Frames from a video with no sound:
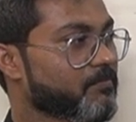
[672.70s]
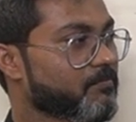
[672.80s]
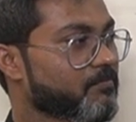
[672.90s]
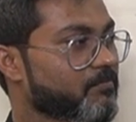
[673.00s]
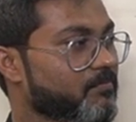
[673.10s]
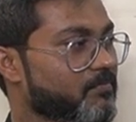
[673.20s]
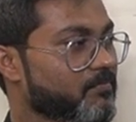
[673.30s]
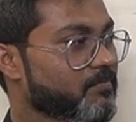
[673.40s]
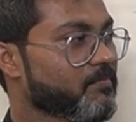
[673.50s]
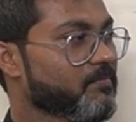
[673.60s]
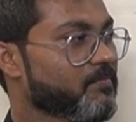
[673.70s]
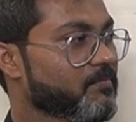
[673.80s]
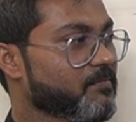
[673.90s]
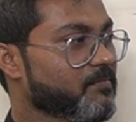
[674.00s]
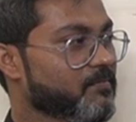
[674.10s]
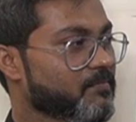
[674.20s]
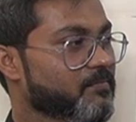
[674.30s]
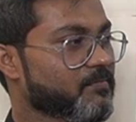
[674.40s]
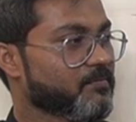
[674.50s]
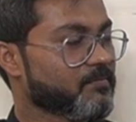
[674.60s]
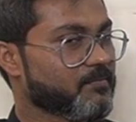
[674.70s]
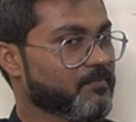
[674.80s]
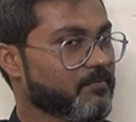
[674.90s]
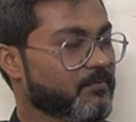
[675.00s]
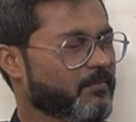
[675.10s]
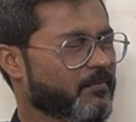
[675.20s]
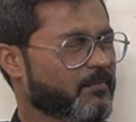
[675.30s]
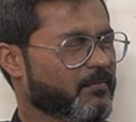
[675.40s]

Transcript: This person isn't speaking.